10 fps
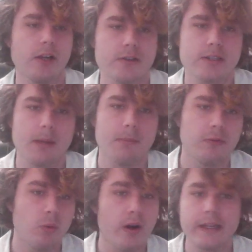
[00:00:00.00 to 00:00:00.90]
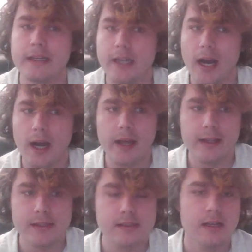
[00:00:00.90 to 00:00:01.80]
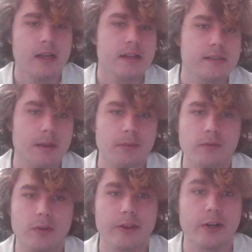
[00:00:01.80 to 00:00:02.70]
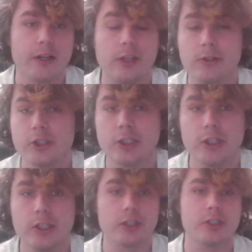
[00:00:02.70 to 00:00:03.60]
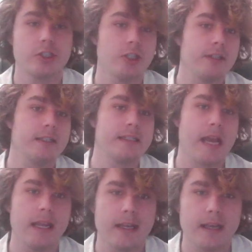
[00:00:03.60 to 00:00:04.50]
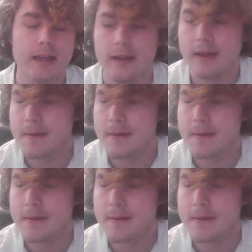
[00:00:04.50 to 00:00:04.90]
some of what it does, some of whether or not you should or shouldn't take it,